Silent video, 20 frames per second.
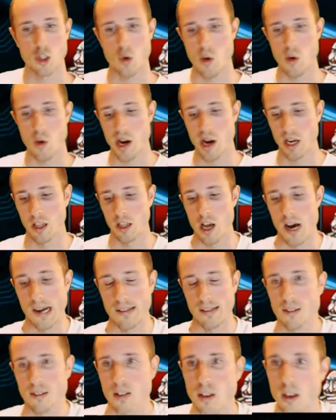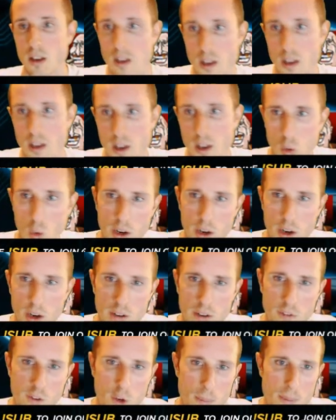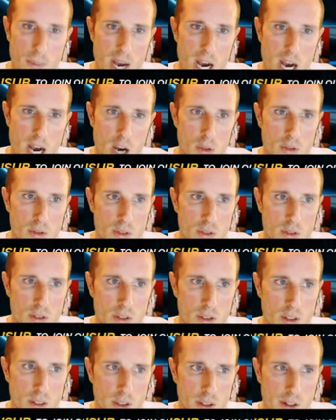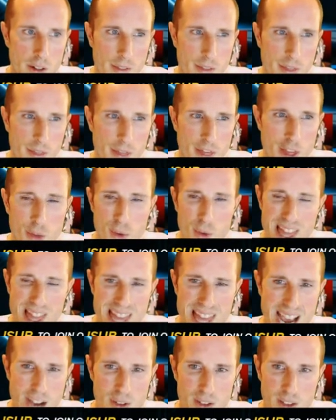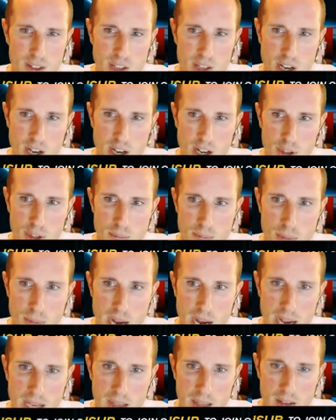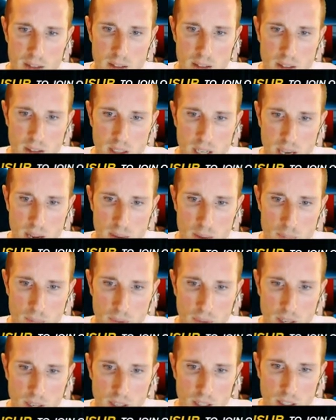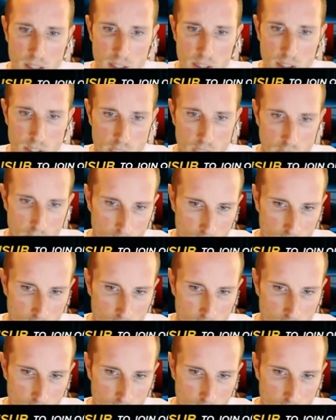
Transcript: a lot. We're in for about $3,000 in buy-ins today. So